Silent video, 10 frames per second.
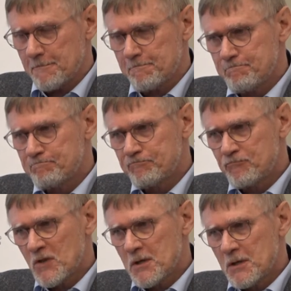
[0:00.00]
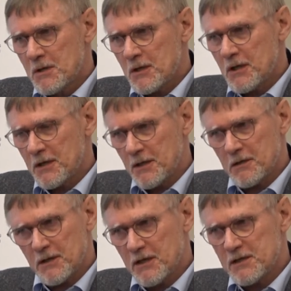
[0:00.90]
uh,
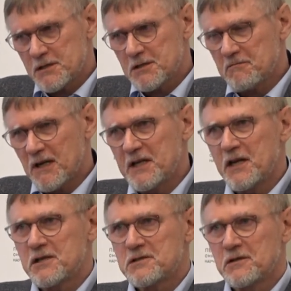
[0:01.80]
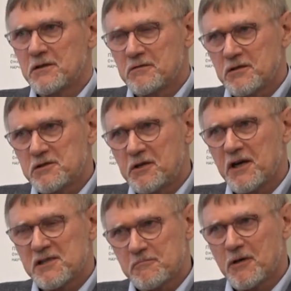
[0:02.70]
and this validation of the
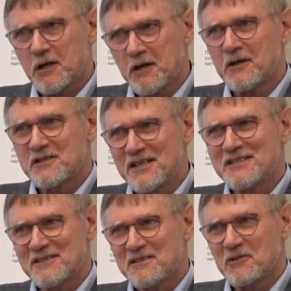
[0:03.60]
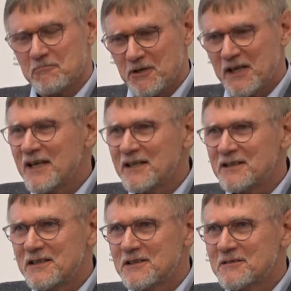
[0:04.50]
triage markers is
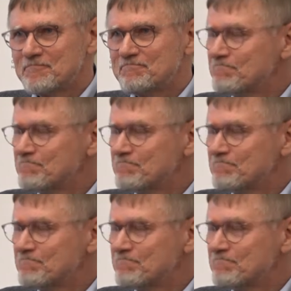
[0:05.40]
complicated.